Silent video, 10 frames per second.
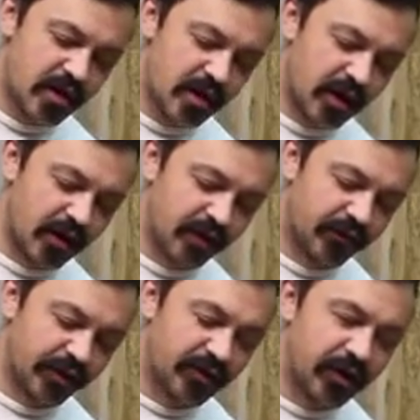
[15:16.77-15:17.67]
And if
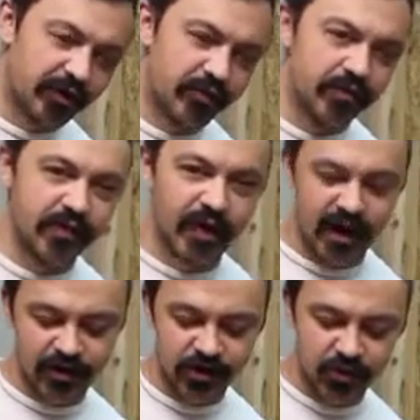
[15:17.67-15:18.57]
I cut through the
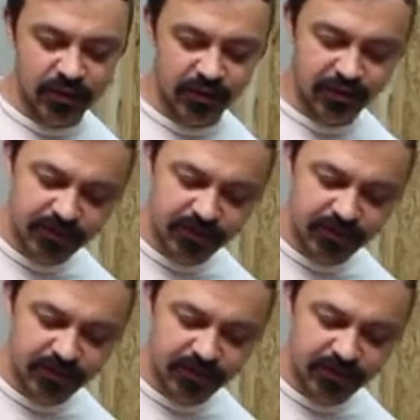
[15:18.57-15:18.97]
actual